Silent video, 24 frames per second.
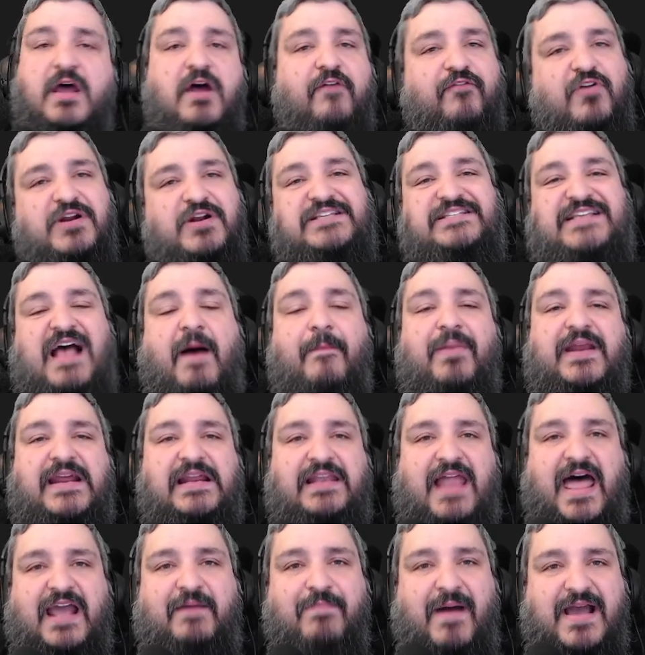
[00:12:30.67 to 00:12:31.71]
For somebody
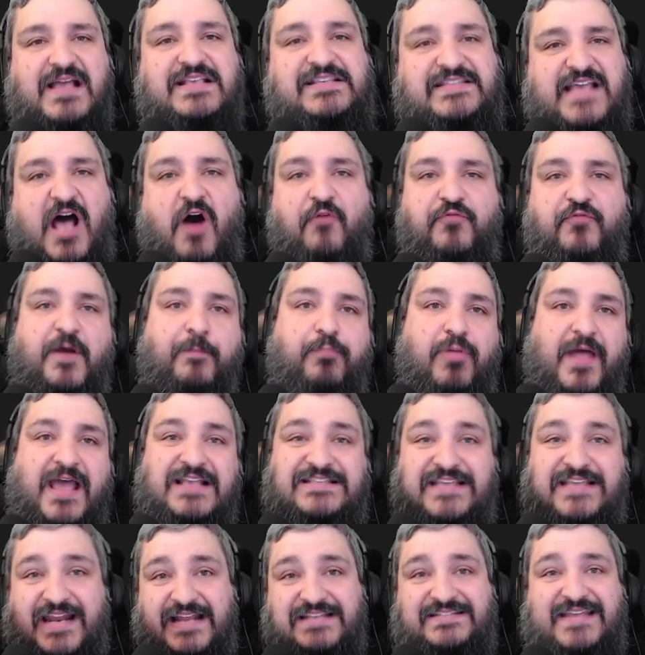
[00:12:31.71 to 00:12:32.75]
like myself that
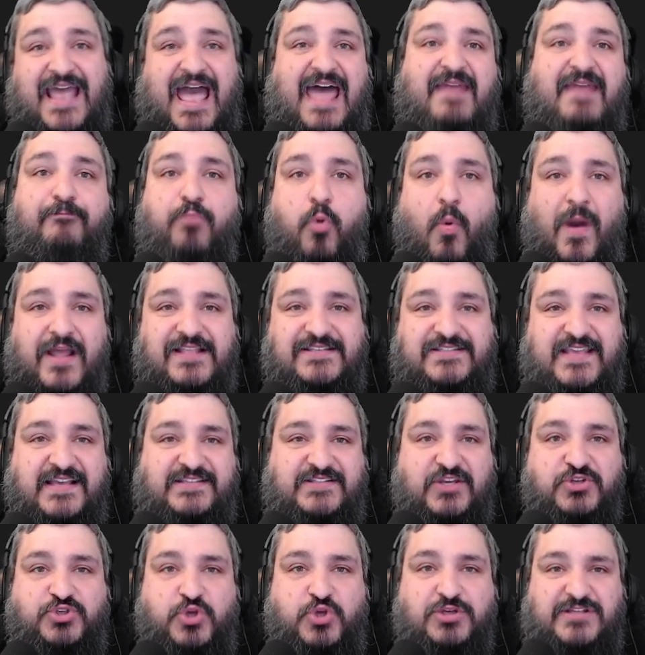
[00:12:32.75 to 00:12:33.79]
plays on a
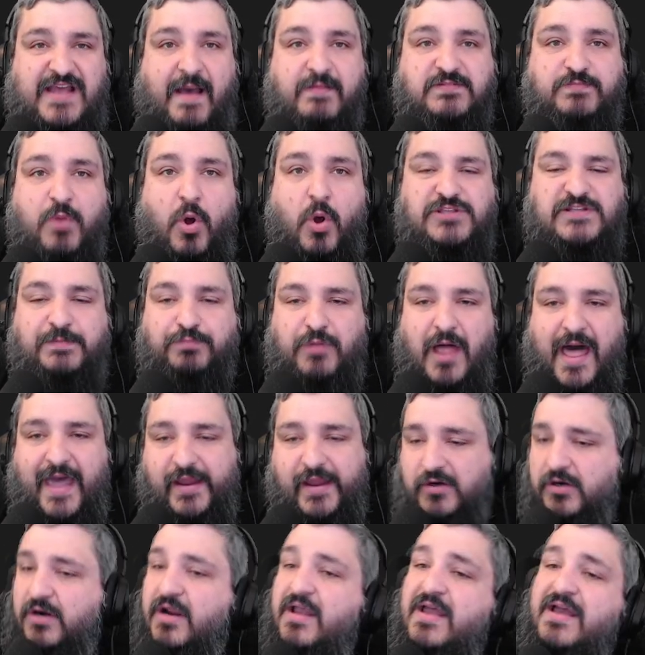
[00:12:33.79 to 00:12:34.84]
10.62 times
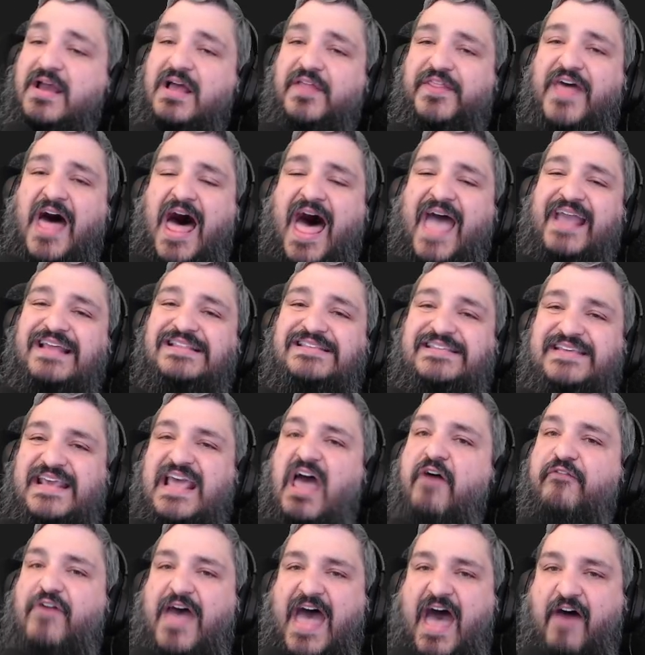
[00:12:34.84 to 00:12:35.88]
multiplier, the idea
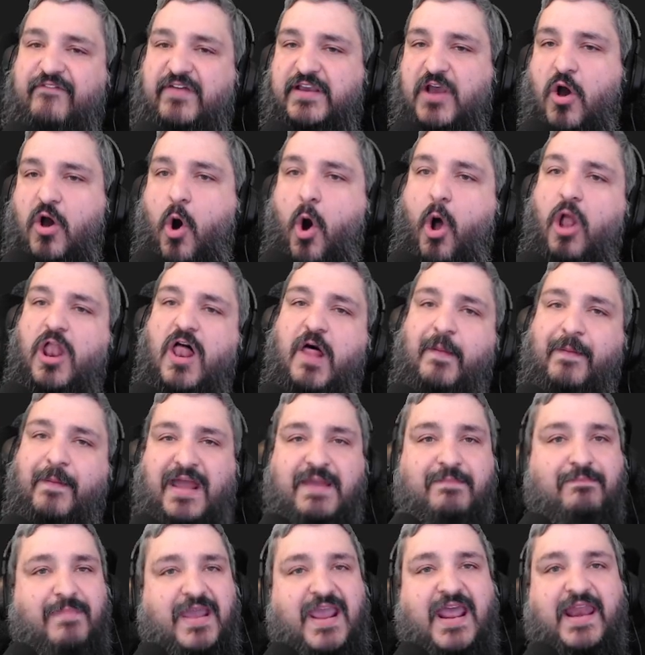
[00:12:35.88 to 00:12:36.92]
of having all of my
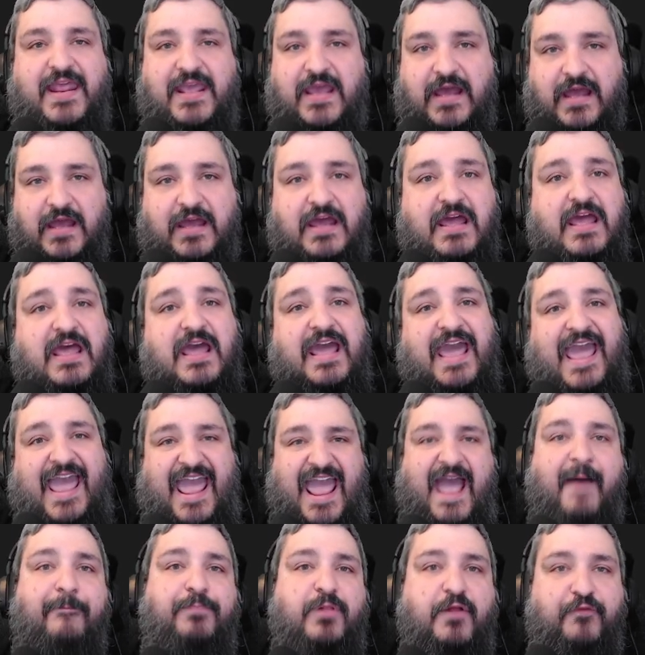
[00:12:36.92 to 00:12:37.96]
media
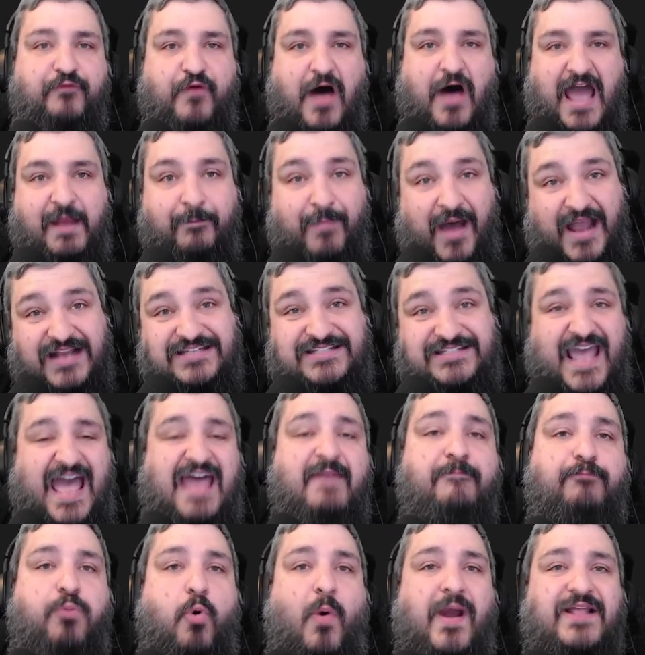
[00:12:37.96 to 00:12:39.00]
amplified by
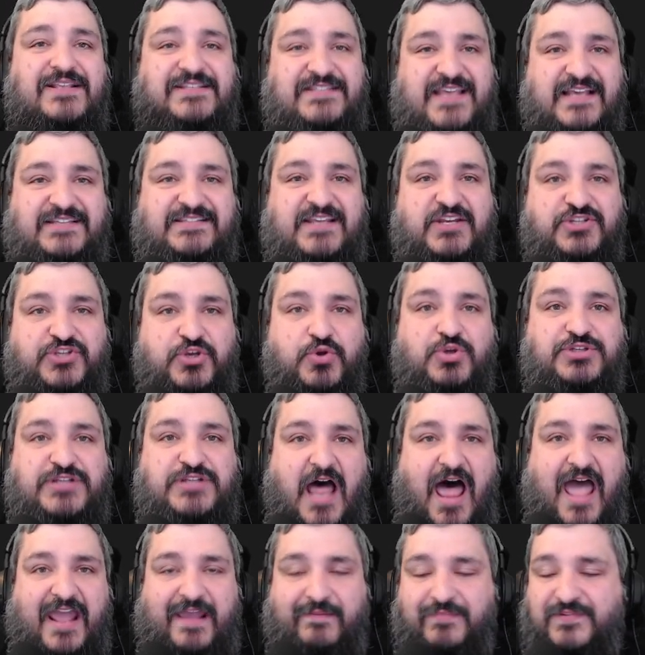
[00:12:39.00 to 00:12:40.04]
10.62
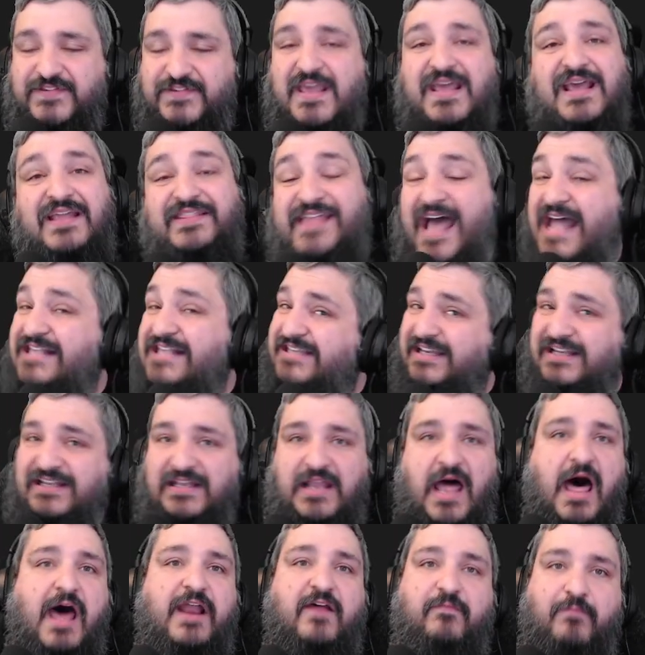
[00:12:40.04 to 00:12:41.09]
times, that's a
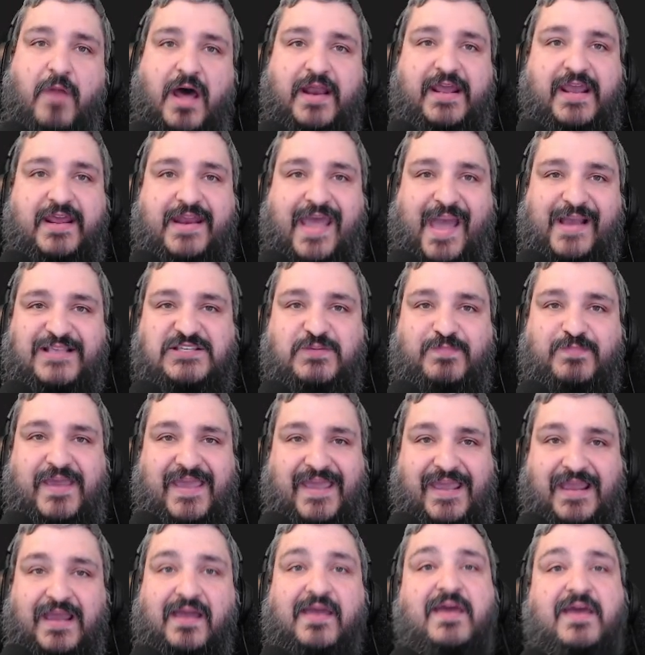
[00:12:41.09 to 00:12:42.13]
lot of money in
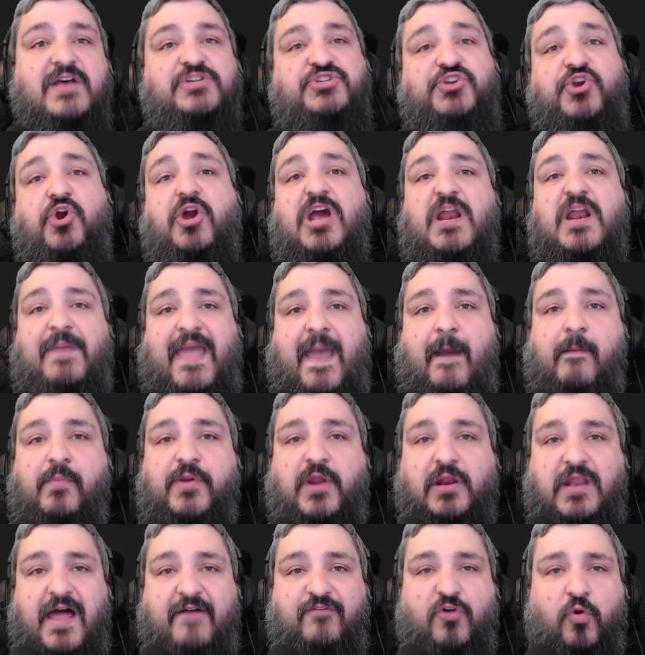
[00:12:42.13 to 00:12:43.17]
XP. So you're going to be able
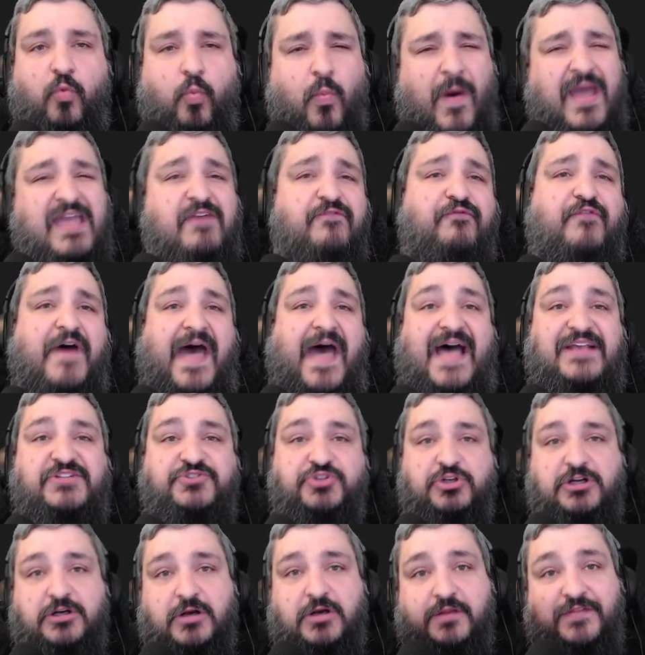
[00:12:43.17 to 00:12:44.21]
to level way
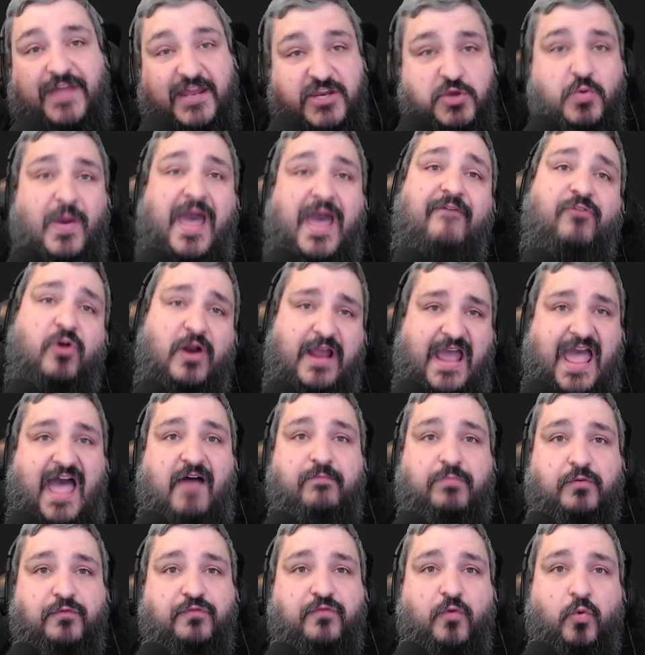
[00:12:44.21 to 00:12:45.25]
faster than you ever have
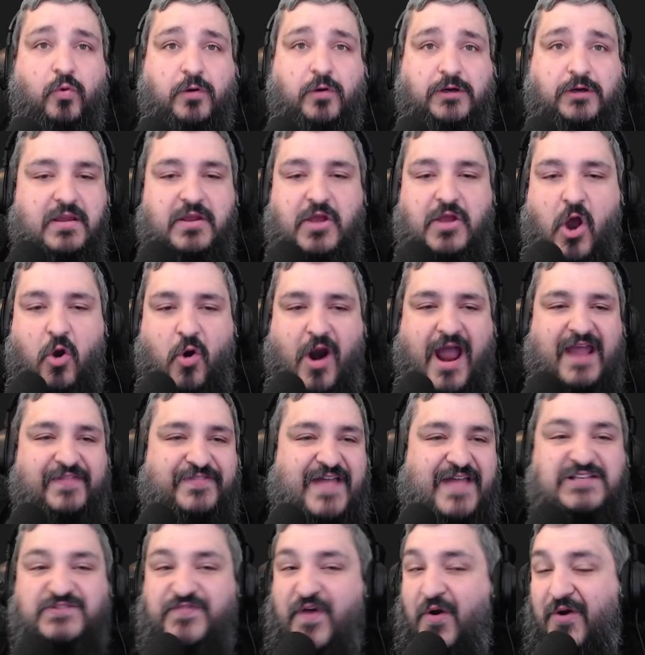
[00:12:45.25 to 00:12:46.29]
before. All right,
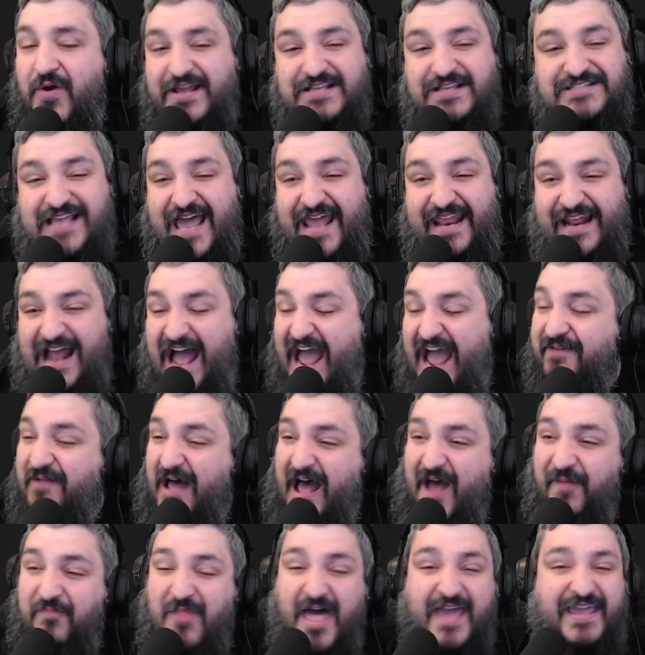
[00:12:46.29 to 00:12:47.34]
that's very exciting.
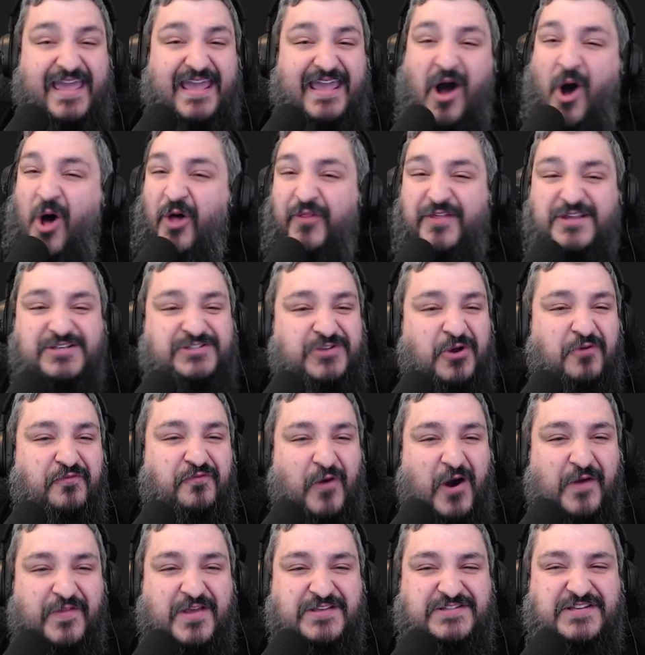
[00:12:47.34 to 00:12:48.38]
I'm liking all of this so
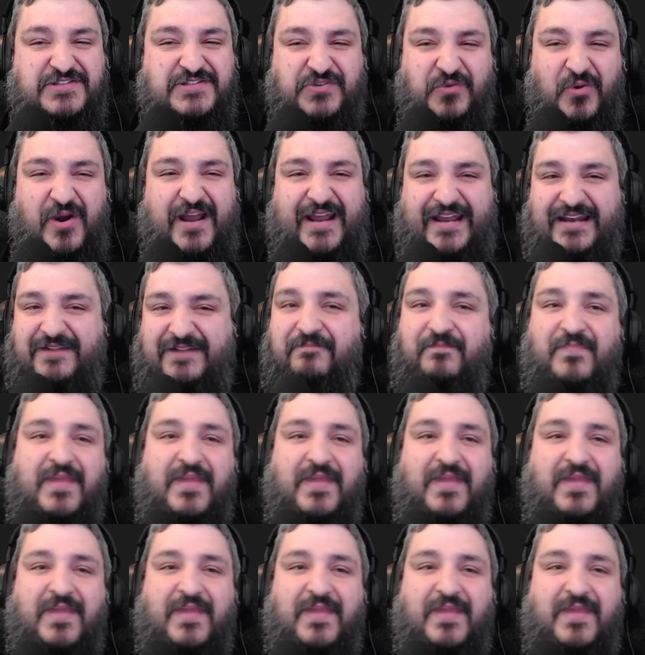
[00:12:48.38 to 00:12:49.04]
far. This is great.